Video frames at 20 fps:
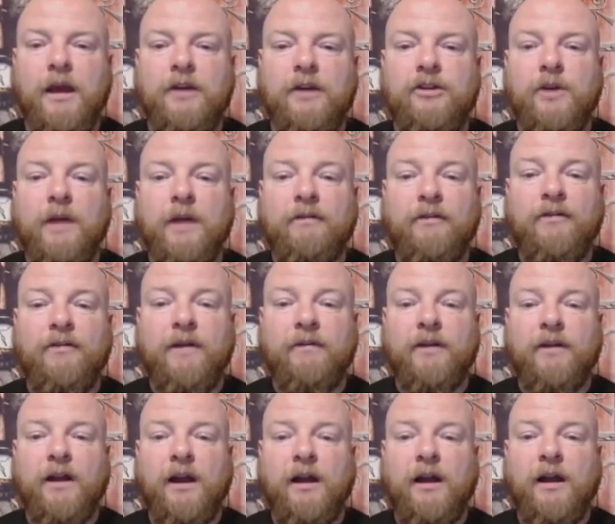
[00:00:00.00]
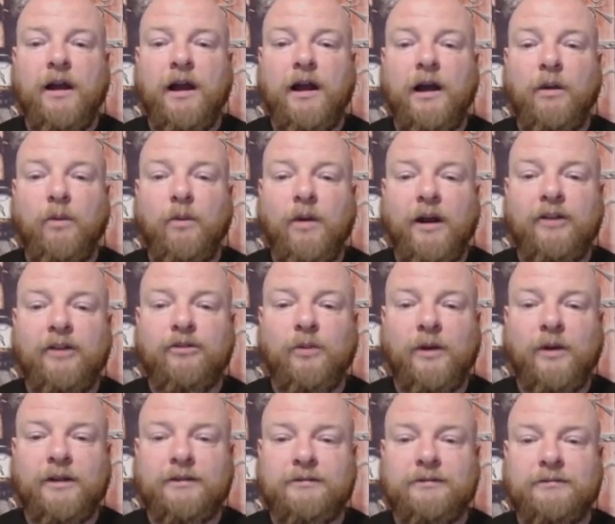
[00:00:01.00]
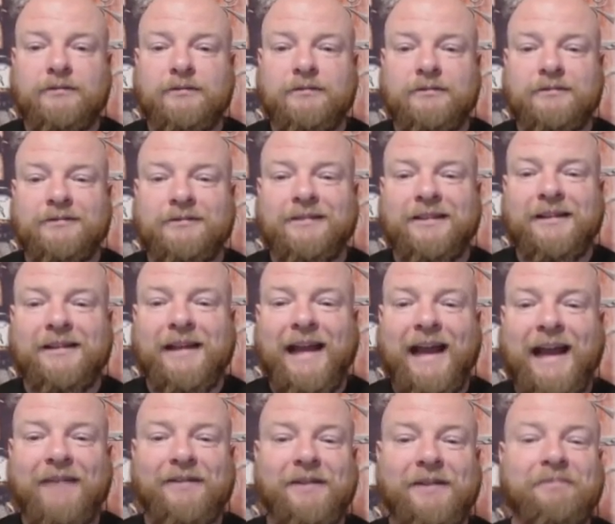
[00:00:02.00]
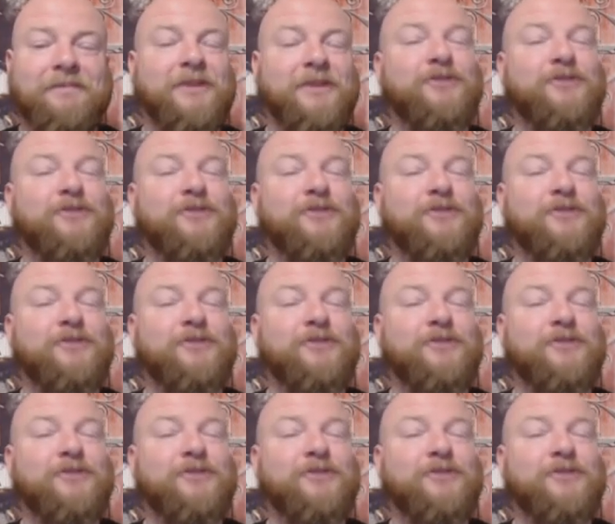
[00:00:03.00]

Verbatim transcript: Do you have a favorite uh, wise one, Avi.